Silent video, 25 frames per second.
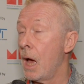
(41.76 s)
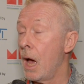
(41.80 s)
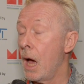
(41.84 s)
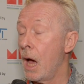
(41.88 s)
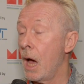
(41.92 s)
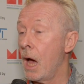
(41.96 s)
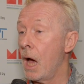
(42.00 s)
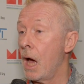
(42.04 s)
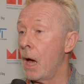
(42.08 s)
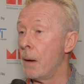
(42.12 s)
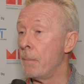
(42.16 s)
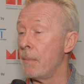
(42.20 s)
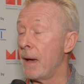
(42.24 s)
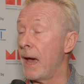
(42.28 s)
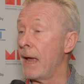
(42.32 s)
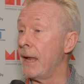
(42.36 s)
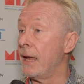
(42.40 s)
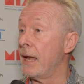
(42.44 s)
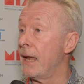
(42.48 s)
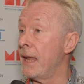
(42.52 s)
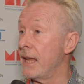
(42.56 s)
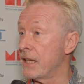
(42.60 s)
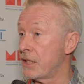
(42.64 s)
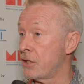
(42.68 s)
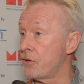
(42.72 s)

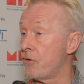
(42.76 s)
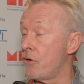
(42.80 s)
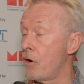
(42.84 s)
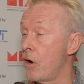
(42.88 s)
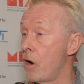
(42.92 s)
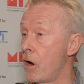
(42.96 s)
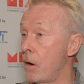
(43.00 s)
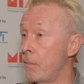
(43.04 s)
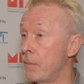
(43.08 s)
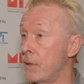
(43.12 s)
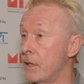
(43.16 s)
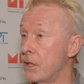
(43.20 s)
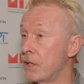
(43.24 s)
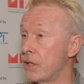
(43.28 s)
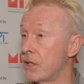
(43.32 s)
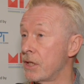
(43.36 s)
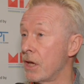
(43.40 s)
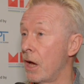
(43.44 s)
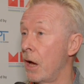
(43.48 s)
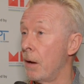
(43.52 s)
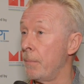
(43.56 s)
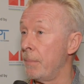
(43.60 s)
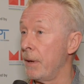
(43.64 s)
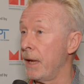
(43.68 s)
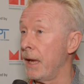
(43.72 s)
and less dramas
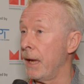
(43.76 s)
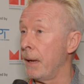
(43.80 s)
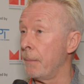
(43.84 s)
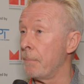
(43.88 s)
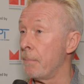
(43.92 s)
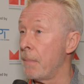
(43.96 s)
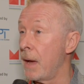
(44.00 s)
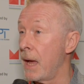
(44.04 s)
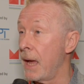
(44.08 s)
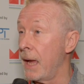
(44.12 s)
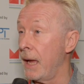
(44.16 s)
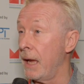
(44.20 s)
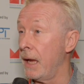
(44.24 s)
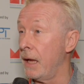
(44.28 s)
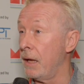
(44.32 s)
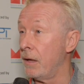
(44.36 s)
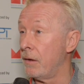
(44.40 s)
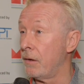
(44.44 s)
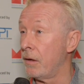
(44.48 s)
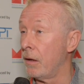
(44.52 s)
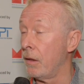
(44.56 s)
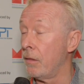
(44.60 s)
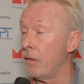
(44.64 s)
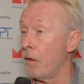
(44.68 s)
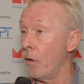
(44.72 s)
are being made
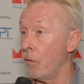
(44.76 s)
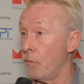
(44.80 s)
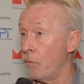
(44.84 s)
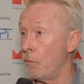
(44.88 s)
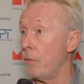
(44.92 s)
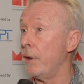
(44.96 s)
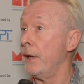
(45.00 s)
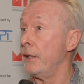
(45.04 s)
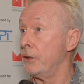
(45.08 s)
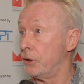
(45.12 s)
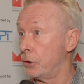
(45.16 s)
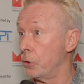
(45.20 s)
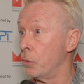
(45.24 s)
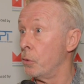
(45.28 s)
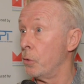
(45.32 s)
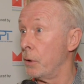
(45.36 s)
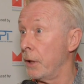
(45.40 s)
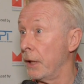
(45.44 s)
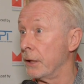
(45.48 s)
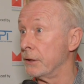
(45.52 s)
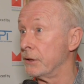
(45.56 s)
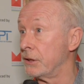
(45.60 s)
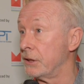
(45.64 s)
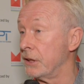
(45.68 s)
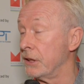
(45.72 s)
that reach
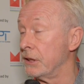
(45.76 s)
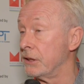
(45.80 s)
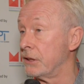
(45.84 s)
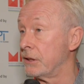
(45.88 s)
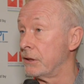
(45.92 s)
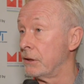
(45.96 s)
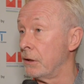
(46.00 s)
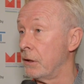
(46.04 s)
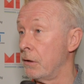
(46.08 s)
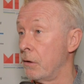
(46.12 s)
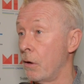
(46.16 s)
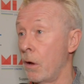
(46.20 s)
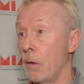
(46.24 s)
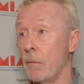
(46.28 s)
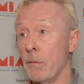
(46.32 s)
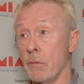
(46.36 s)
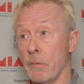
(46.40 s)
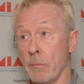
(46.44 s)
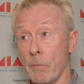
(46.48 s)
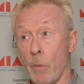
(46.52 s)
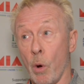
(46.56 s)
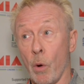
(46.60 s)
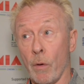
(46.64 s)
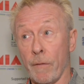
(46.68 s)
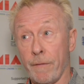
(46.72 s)
audiences. A
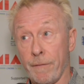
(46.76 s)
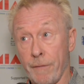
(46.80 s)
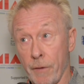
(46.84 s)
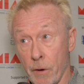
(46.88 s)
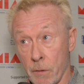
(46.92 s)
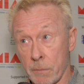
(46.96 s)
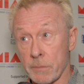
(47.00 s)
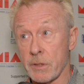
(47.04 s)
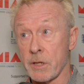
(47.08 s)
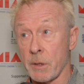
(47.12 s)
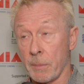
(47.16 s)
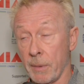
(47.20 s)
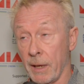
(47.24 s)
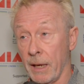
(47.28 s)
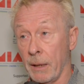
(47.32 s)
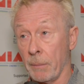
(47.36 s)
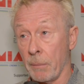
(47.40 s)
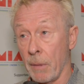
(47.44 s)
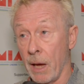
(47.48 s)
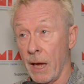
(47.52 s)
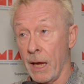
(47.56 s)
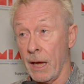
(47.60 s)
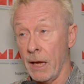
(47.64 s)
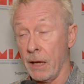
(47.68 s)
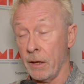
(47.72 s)
lot more films are being
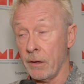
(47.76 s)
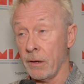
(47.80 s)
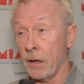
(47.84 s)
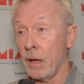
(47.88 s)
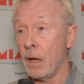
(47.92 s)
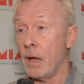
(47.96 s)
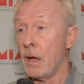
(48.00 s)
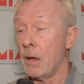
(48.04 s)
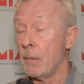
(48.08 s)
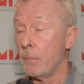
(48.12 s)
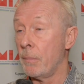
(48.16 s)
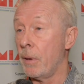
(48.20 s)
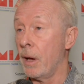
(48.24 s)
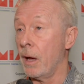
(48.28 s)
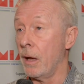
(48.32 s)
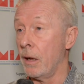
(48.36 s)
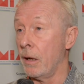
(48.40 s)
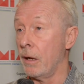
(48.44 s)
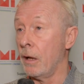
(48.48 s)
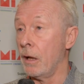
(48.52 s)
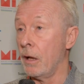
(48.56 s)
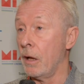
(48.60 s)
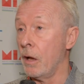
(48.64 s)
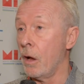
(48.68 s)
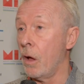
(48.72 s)
made,
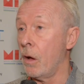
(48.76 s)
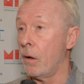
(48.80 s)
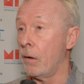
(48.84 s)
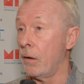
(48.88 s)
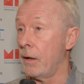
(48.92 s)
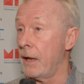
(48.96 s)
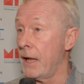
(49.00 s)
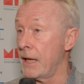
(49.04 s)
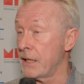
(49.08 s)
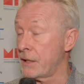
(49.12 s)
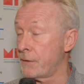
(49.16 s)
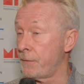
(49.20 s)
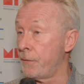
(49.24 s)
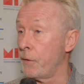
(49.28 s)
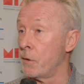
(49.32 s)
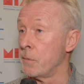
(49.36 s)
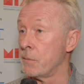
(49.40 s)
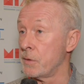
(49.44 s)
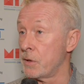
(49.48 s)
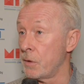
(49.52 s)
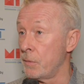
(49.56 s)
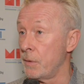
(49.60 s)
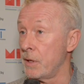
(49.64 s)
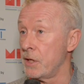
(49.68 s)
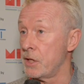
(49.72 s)
but a lot less
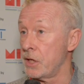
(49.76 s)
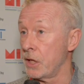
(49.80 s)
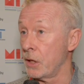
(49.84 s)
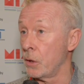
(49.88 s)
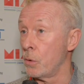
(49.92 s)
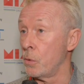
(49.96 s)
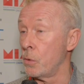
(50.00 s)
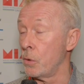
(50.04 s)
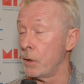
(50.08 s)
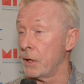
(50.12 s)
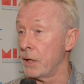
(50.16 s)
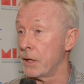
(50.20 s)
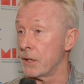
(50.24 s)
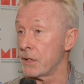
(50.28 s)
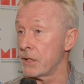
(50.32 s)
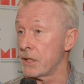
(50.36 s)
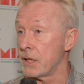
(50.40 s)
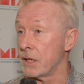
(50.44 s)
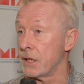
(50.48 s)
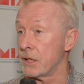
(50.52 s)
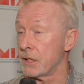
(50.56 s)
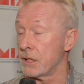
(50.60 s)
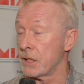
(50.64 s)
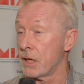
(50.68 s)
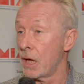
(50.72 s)
films are reaching
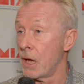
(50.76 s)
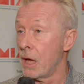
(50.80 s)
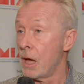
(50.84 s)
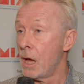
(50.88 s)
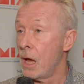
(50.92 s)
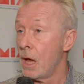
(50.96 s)
audiences.